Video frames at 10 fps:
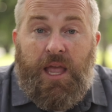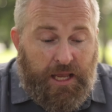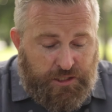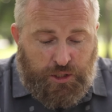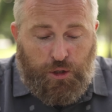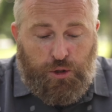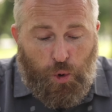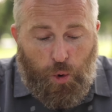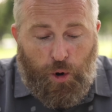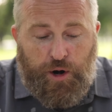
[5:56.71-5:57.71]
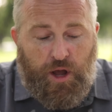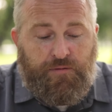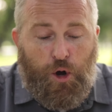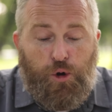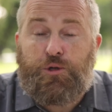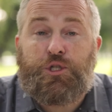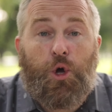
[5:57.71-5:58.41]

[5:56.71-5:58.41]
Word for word: is the Lord of hosts.